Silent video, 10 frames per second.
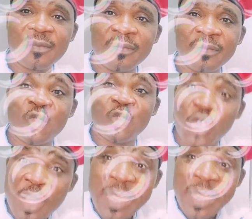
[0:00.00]
to
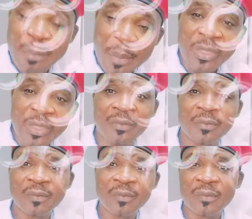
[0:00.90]
keep their people down.
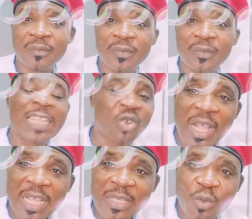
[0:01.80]
As
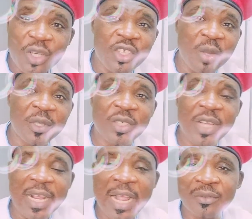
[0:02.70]
long as money is coming into
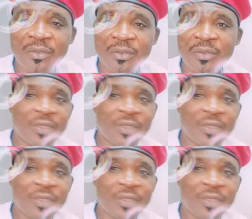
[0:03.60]
their account, they